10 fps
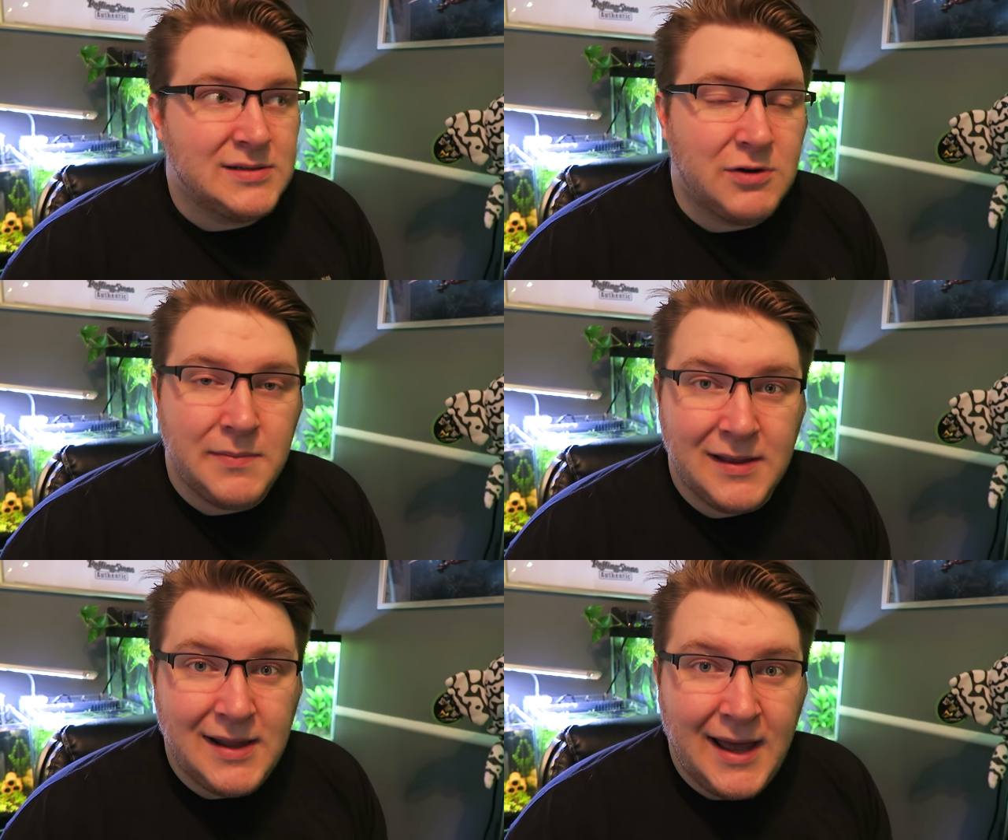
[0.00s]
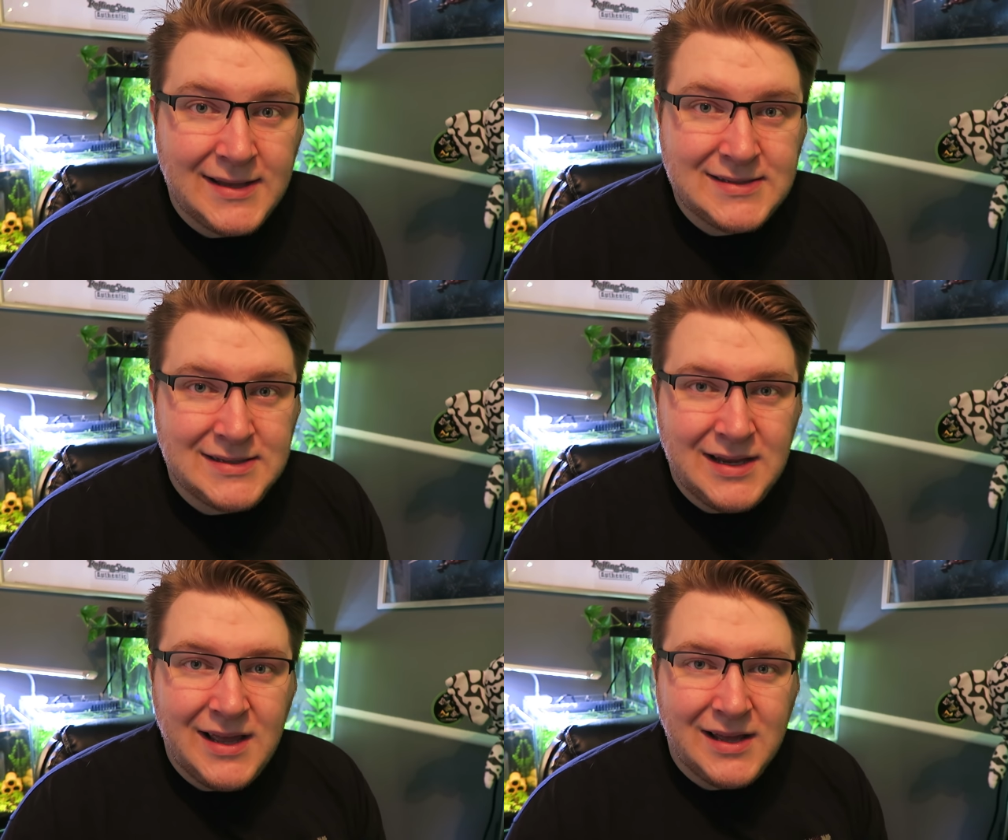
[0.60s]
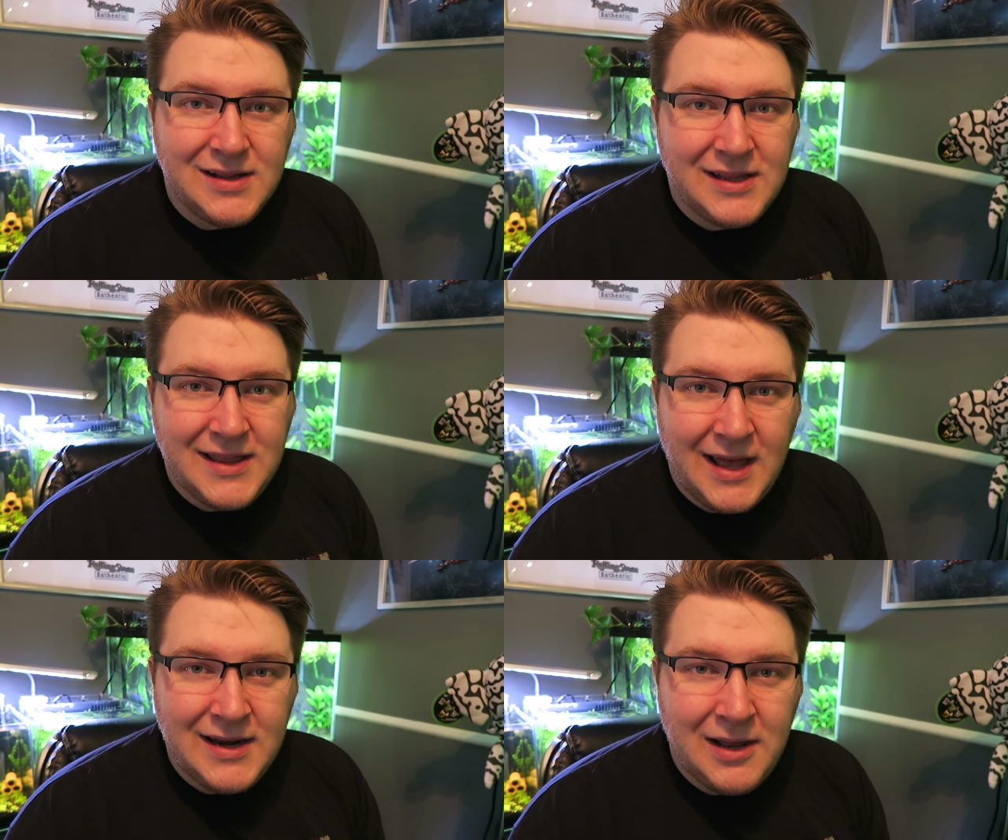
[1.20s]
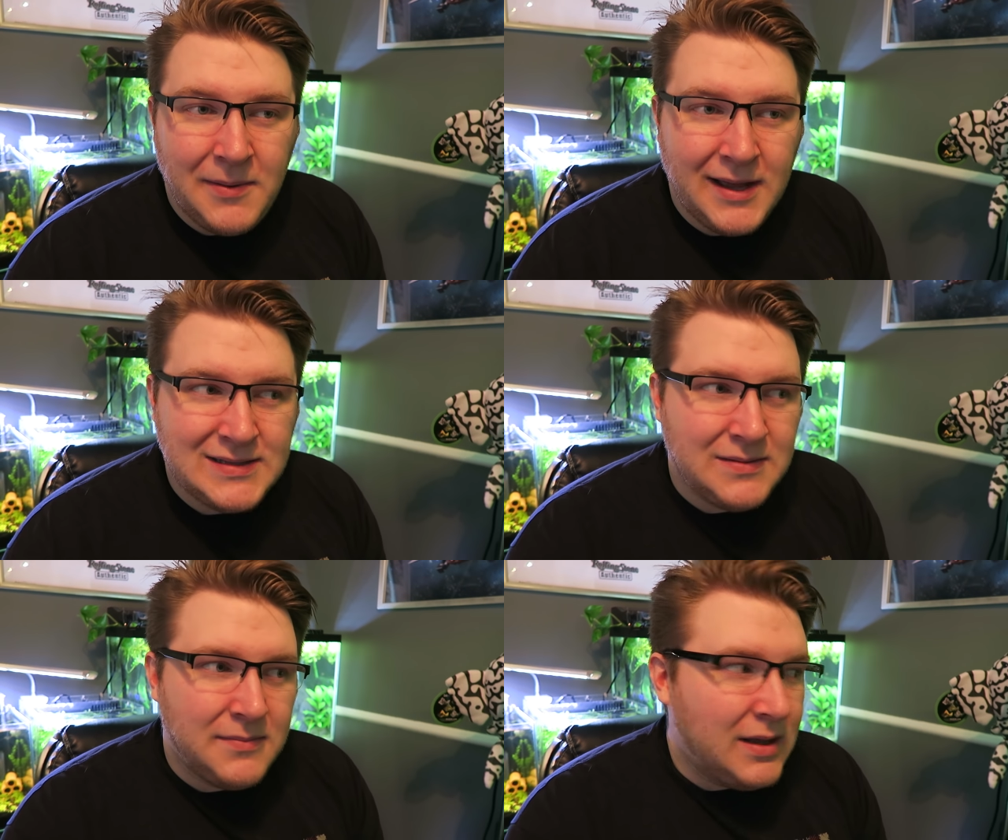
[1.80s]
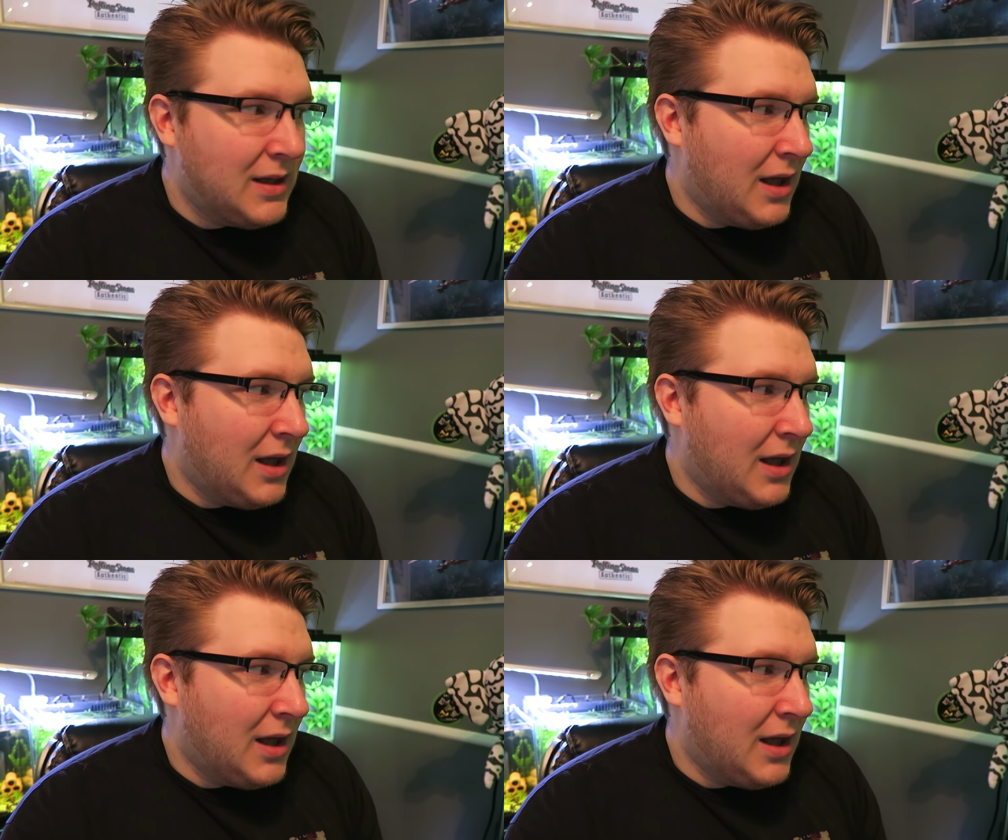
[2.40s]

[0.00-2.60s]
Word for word: scrub the glass and clean that up. I got some